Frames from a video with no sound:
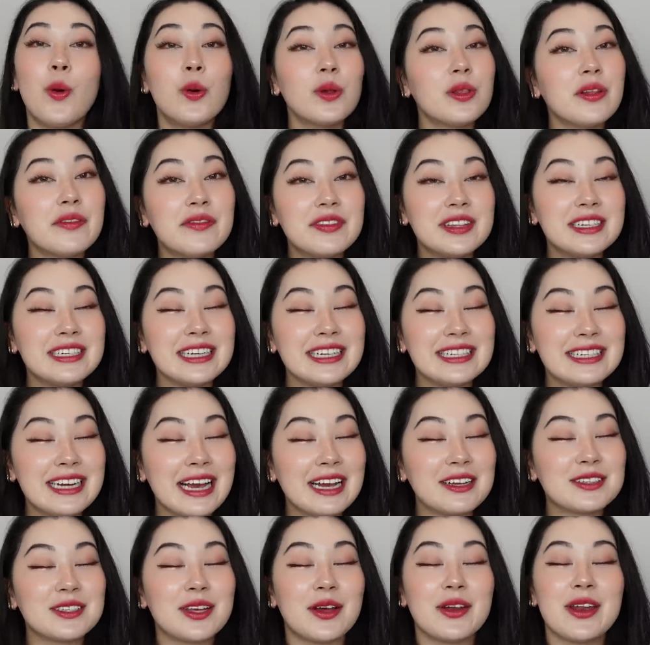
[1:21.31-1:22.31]
all of the
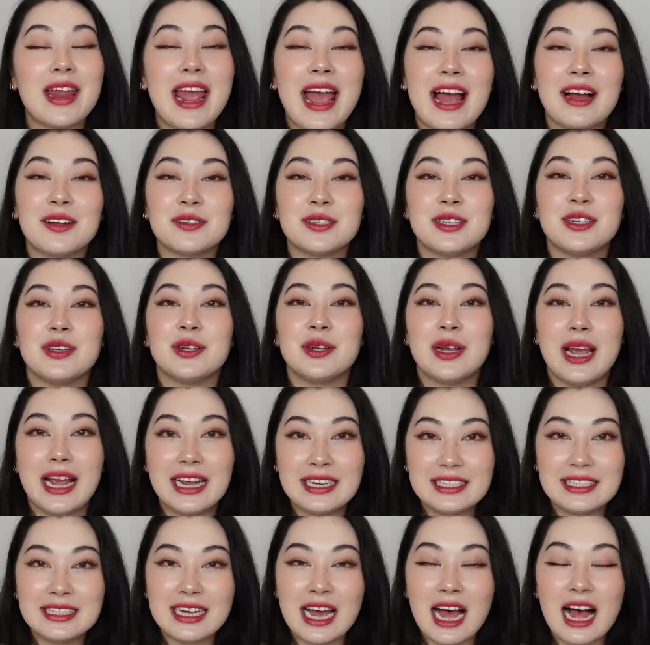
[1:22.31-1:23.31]
details on how to
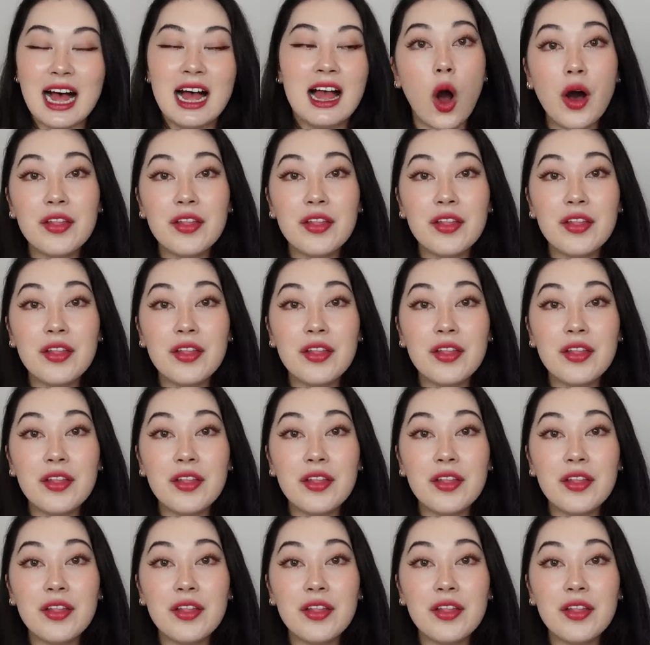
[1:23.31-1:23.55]
enter.